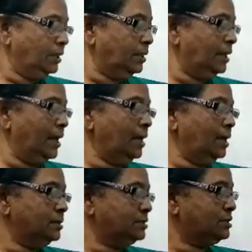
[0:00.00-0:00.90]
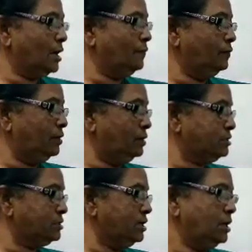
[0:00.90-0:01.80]
Then, some
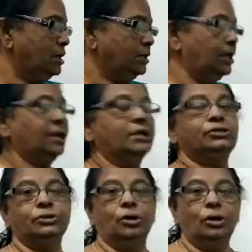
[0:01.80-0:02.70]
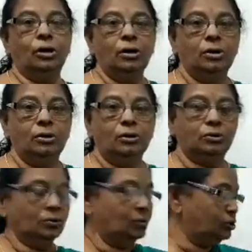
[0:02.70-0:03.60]
words there is no
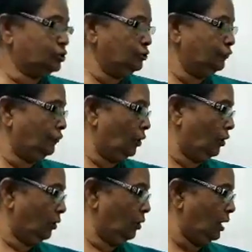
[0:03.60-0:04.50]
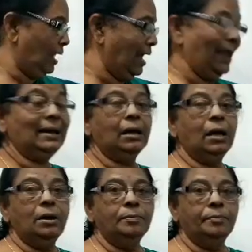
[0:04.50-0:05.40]
rules to follow.
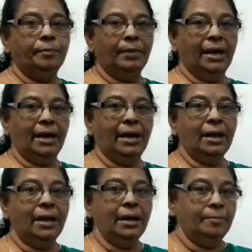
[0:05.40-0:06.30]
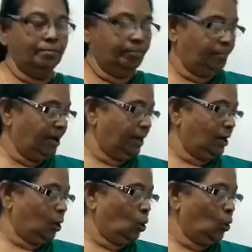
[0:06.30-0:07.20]
Like may,
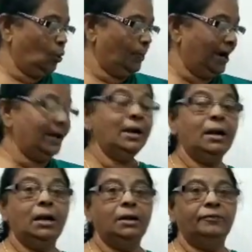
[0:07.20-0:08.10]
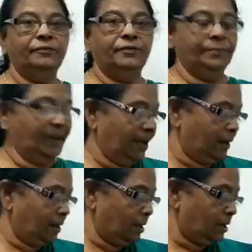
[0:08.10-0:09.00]
men, woman,
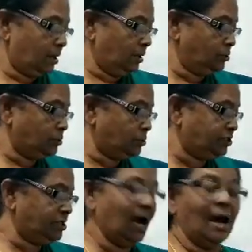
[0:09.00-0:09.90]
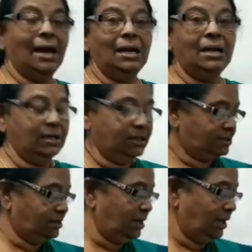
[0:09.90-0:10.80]
women, child,
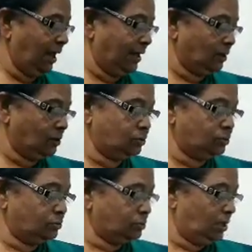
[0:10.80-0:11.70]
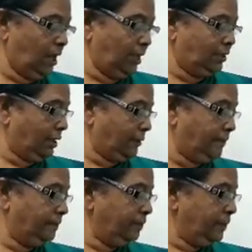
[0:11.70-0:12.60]
children. Like
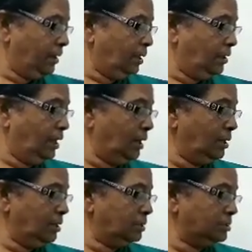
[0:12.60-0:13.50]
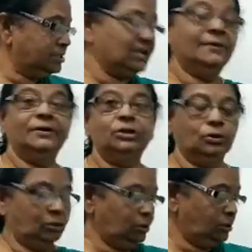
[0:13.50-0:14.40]
that. Then, seventh
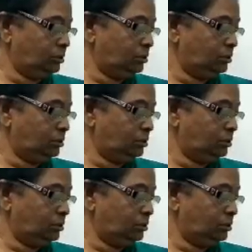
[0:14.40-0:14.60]
rule.